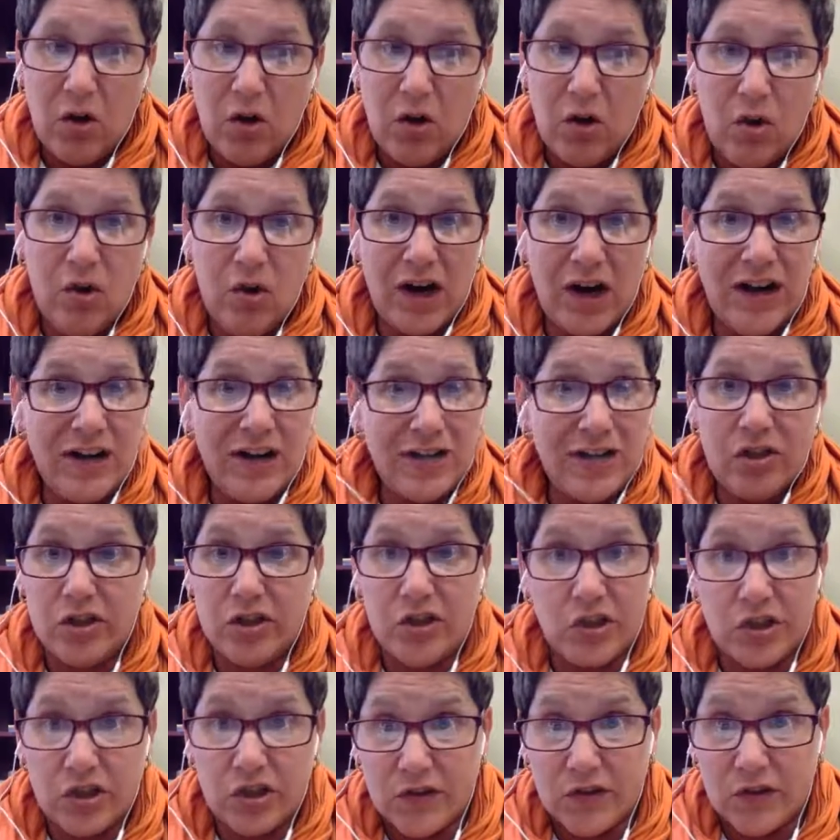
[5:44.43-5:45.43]
Or
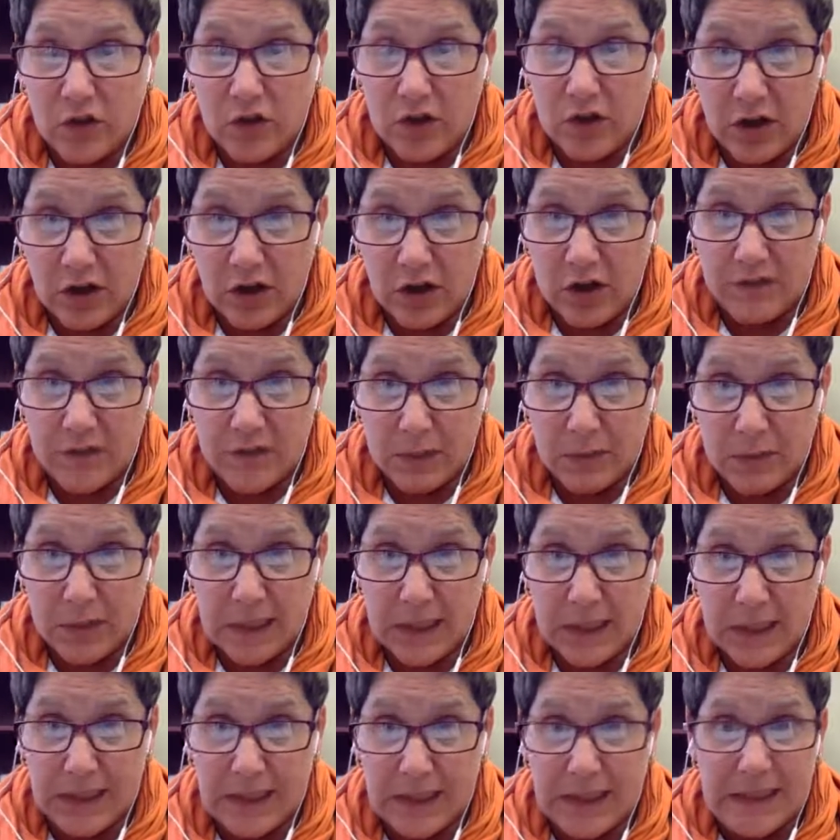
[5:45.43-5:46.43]
you can just turn it off
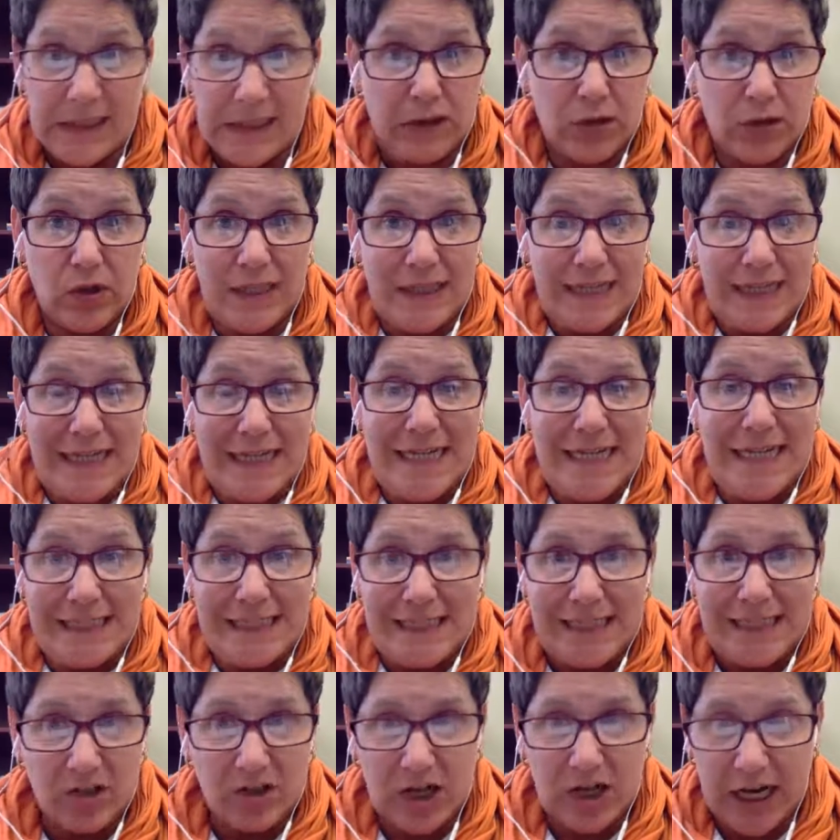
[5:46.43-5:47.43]
completely so at
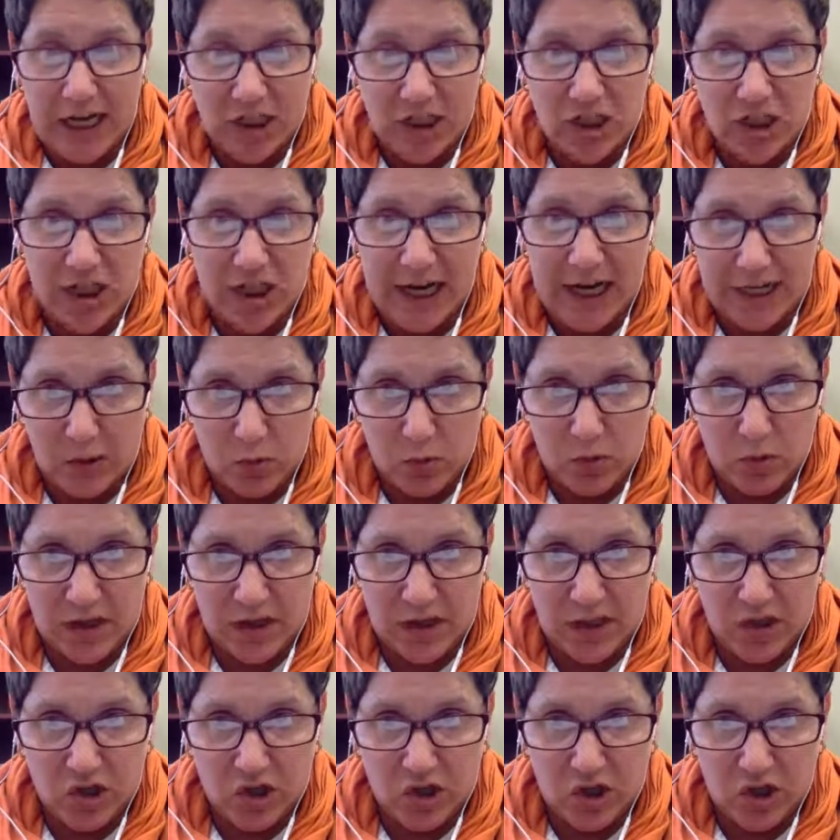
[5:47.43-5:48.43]
least they're not chatting
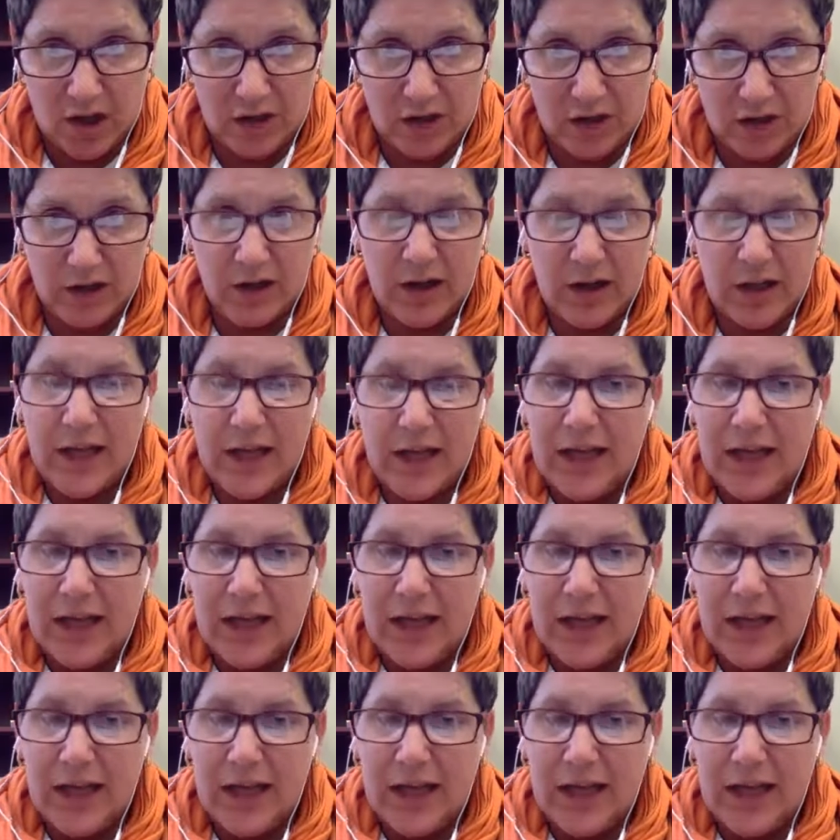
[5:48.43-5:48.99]
with each other.